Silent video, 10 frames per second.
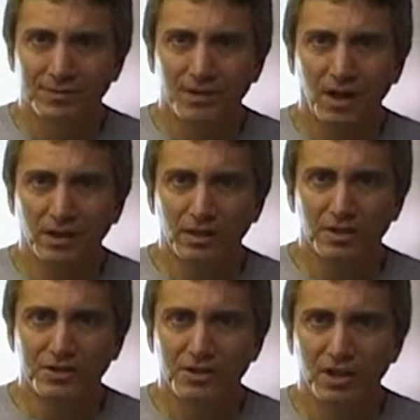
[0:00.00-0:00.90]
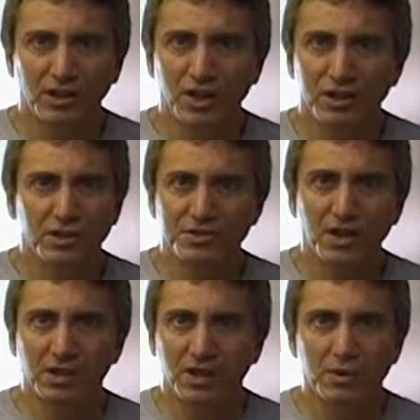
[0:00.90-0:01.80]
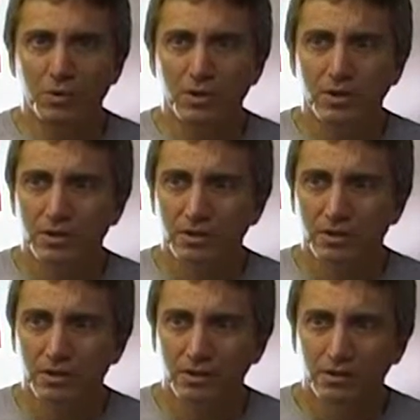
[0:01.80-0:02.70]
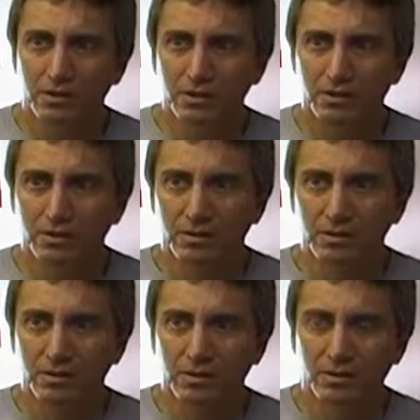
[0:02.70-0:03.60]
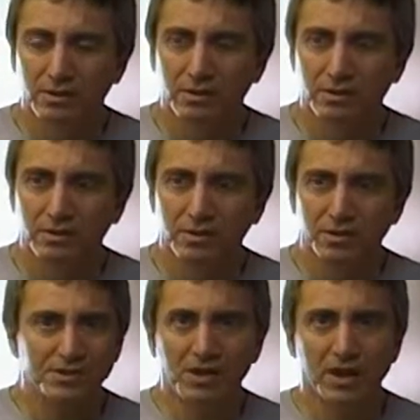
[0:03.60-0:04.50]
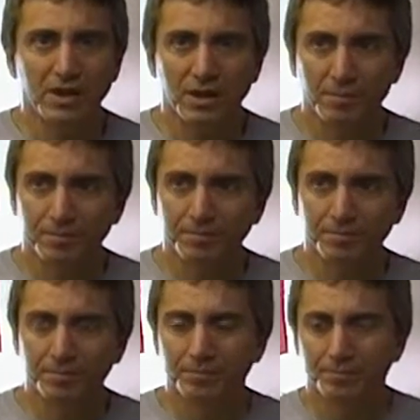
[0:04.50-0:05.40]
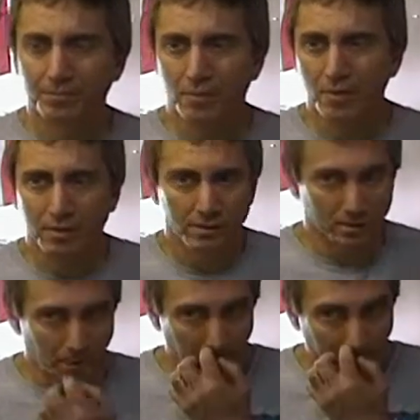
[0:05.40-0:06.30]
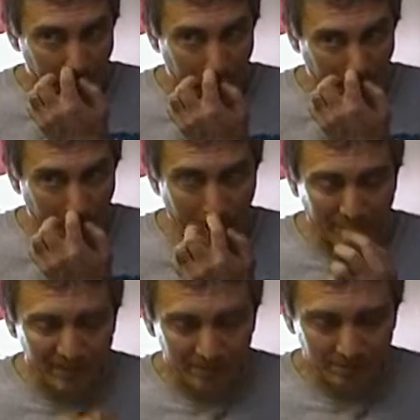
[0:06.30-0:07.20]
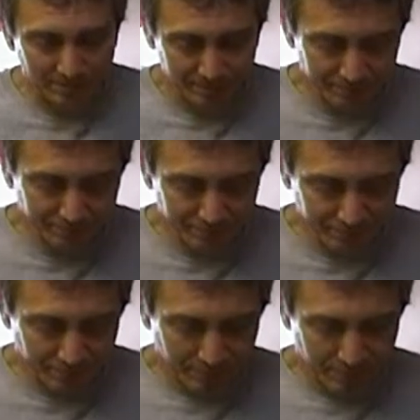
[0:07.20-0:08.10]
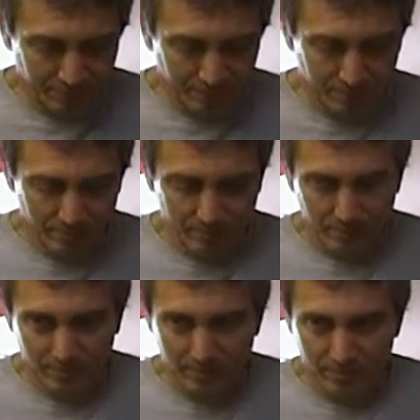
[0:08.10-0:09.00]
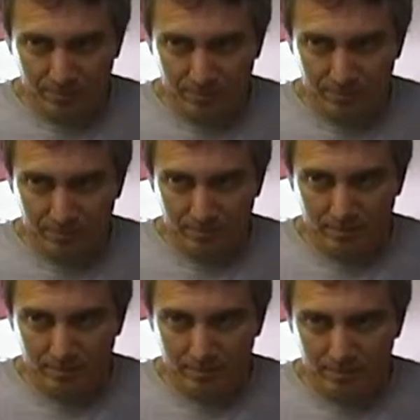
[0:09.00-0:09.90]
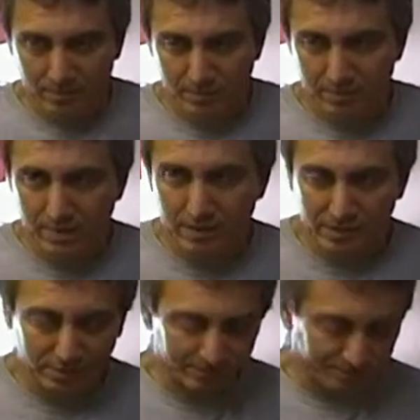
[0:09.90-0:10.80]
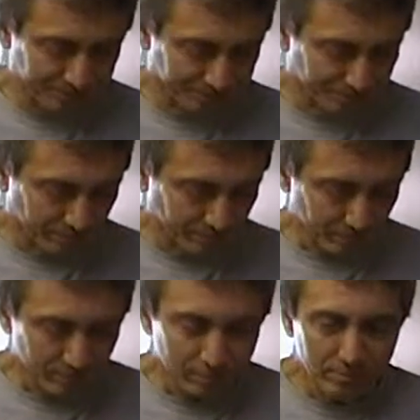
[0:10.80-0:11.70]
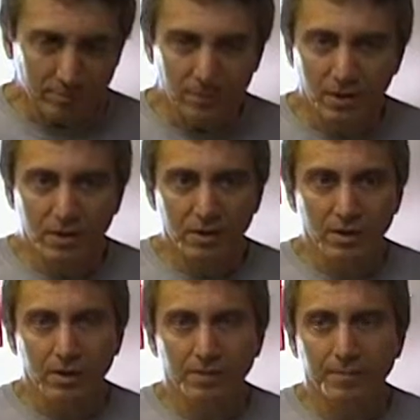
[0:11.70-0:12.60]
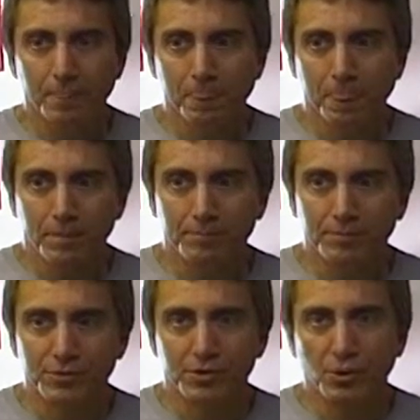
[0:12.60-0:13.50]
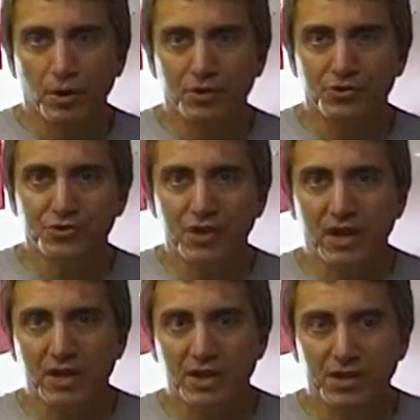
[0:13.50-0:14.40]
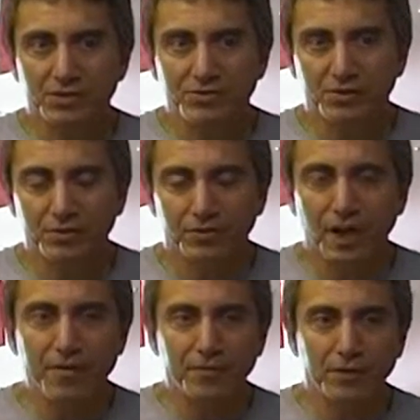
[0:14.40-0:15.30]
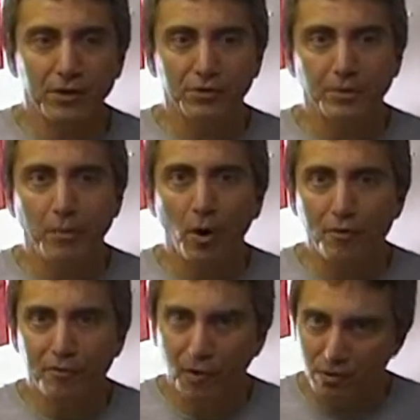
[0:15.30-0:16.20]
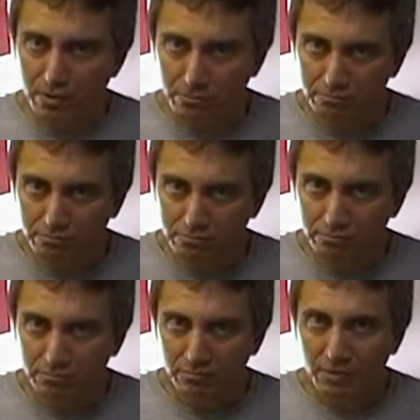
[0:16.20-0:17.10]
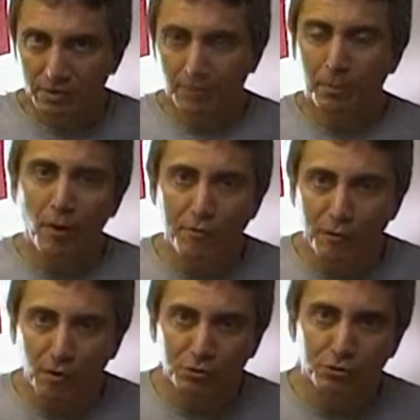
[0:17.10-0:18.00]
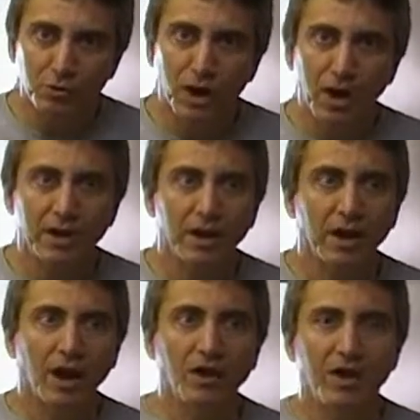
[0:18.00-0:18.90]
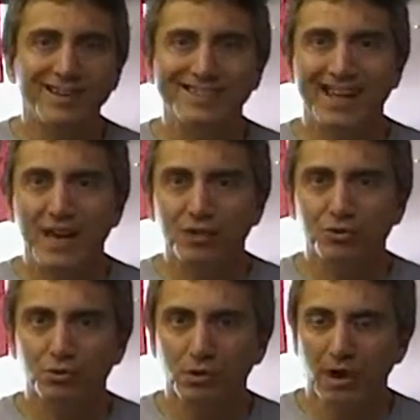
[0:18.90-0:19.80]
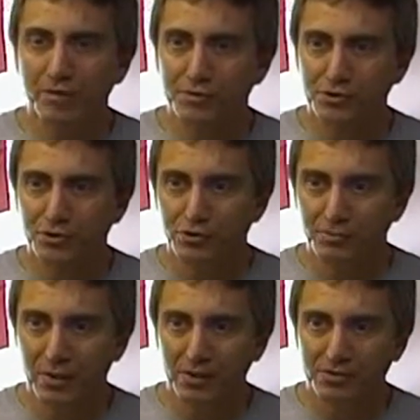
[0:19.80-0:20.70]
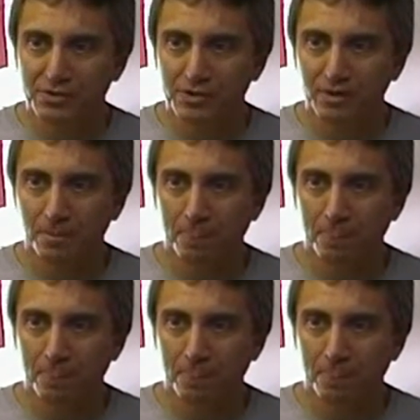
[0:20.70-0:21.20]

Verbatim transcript: It's not. It's not. it's not liquid. It's not income in the first place. It's not income. If if if if uh, uh, uh, uh, capital gains, eighteen percent. Capital gains is not counted as income. Then neither is that. So what you're saying is they feel the po folk, the po folk do not are not entitled to a life insurance policy.